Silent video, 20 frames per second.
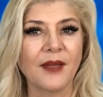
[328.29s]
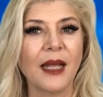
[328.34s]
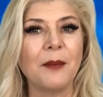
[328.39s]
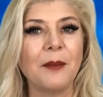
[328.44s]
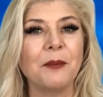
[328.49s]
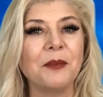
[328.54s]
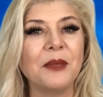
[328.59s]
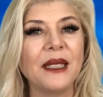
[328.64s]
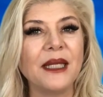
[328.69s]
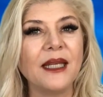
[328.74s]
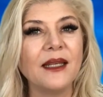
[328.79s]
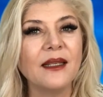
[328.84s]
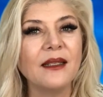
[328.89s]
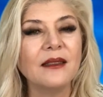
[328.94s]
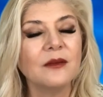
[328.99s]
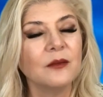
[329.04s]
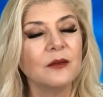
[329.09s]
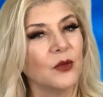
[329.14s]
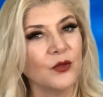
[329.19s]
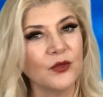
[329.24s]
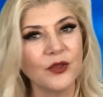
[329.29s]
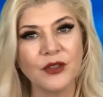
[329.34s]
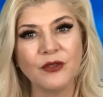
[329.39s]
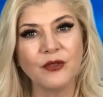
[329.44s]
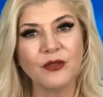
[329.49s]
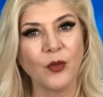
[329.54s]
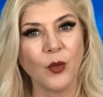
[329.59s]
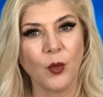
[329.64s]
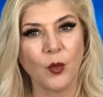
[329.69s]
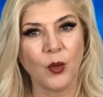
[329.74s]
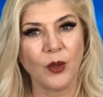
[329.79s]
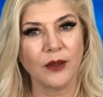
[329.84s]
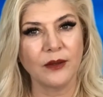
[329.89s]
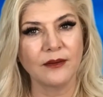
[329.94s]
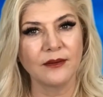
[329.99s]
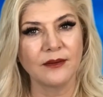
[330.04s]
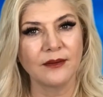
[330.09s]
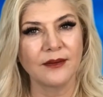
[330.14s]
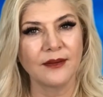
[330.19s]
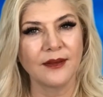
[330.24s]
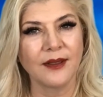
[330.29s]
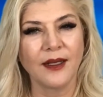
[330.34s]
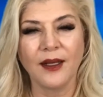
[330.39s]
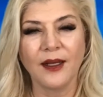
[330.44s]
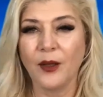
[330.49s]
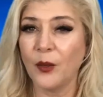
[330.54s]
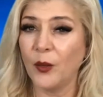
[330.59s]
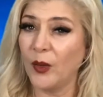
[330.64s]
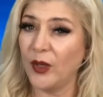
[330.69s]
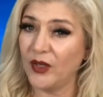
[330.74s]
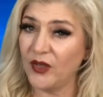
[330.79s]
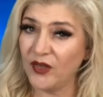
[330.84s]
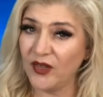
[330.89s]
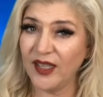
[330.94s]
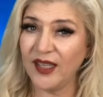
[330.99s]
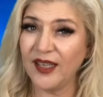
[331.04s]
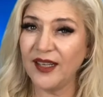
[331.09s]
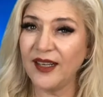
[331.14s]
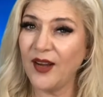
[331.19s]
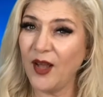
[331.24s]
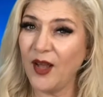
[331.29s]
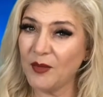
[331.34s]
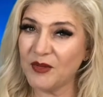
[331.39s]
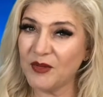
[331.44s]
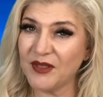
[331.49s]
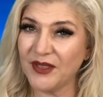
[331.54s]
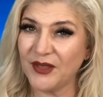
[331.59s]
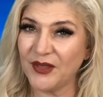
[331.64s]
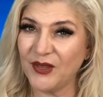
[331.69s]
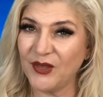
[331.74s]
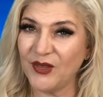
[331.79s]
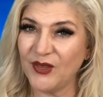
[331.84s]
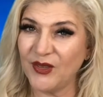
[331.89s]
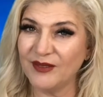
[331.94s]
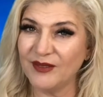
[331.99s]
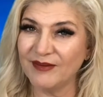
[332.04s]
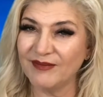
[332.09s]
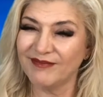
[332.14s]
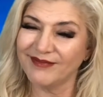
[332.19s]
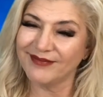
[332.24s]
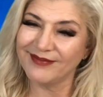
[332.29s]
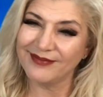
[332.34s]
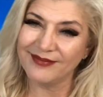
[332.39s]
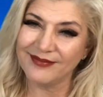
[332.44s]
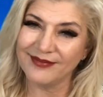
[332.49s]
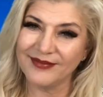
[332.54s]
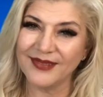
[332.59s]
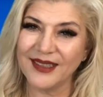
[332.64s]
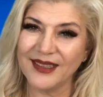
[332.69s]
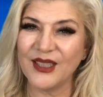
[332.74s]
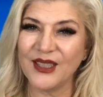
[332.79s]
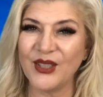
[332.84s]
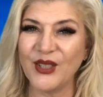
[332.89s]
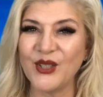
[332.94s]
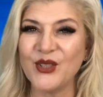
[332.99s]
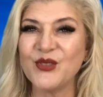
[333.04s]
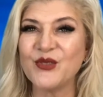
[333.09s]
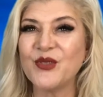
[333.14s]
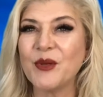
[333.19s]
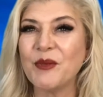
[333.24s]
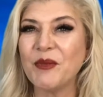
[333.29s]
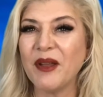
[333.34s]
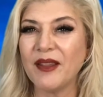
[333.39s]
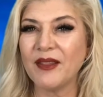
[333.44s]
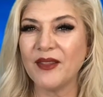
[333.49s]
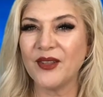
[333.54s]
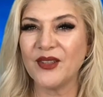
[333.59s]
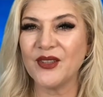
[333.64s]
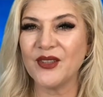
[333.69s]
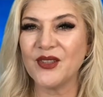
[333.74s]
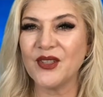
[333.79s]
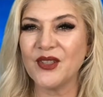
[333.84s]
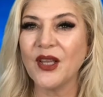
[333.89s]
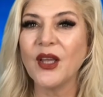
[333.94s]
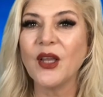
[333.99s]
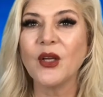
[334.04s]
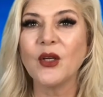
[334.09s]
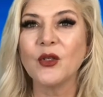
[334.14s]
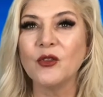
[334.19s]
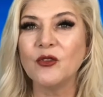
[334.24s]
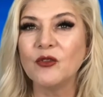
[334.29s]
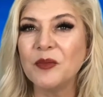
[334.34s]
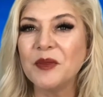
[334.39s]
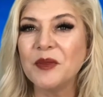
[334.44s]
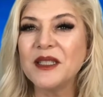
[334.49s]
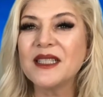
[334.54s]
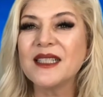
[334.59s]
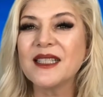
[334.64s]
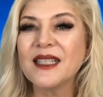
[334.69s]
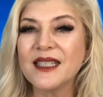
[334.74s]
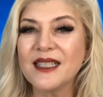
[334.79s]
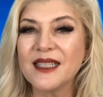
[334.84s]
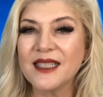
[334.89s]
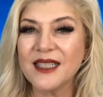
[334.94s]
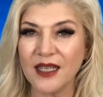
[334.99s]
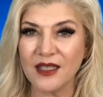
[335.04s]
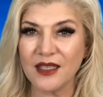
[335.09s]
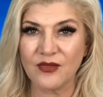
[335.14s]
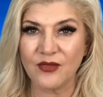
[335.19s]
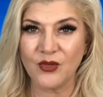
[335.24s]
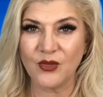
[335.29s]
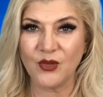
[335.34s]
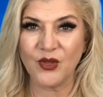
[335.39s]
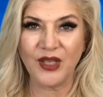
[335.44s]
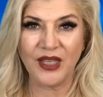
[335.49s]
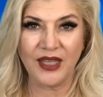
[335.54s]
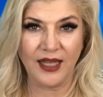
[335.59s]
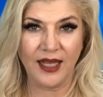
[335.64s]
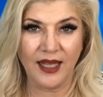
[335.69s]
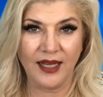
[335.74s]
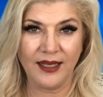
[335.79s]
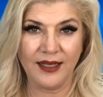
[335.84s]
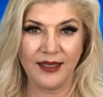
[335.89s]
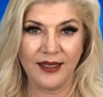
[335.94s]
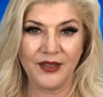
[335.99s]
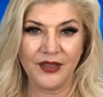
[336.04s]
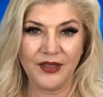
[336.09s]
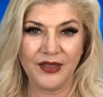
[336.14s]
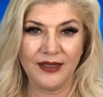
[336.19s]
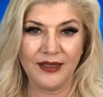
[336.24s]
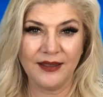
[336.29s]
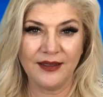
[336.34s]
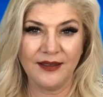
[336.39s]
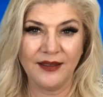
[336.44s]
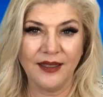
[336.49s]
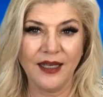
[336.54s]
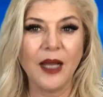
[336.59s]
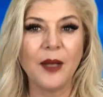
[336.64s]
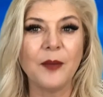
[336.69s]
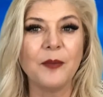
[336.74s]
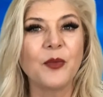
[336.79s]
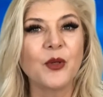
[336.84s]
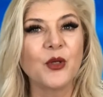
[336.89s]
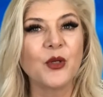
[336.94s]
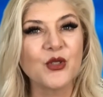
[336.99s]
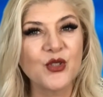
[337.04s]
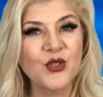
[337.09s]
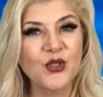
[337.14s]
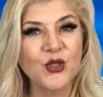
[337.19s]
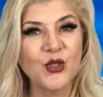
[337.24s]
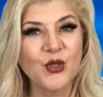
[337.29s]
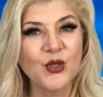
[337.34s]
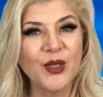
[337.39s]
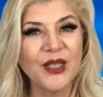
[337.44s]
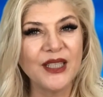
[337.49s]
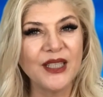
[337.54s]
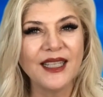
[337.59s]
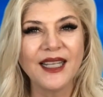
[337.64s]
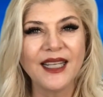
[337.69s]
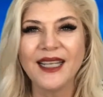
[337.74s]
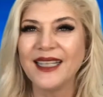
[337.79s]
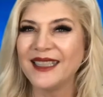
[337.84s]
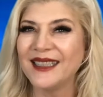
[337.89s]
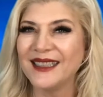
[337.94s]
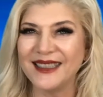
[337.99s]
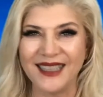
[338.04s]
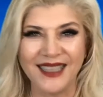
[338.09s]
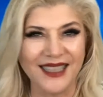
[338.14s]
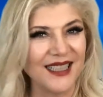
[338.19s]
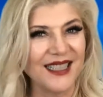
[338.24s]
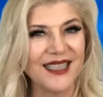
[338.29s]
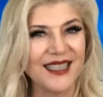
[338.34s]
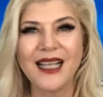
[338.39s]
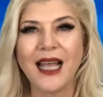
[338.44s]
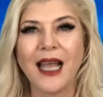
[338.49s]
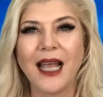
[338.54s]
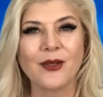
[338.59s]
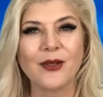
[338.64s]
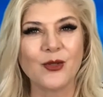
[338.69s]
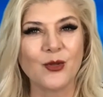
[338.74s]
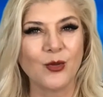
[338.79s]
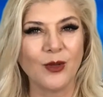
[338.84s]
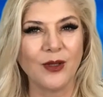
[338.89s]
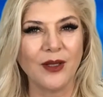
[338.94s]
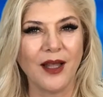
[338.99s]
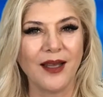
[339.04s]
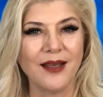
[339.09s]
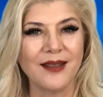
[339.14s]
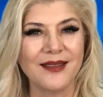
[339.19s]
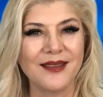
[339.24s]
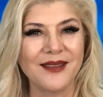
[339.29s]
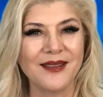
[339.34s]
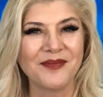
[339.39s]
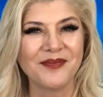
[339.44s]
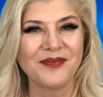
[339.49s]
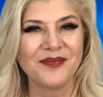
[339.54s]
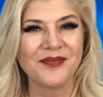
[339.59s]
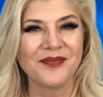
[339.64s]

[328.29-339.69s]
and begin moving forward. When you hit an obstacle, learn from others who've been successful in that area and pursue it till it's actualized.